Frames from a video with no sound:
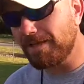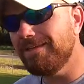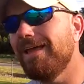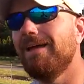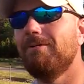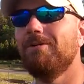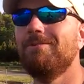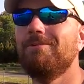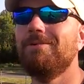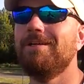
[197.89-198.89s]
Yeah,
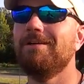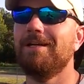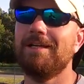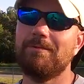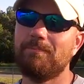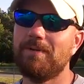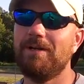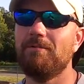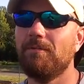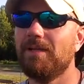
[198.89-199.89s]
in a
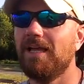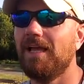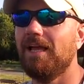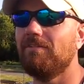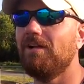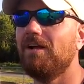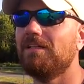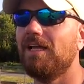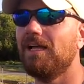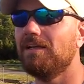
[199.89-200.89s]
period where we can't have
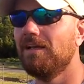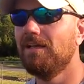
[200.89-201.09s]
contact,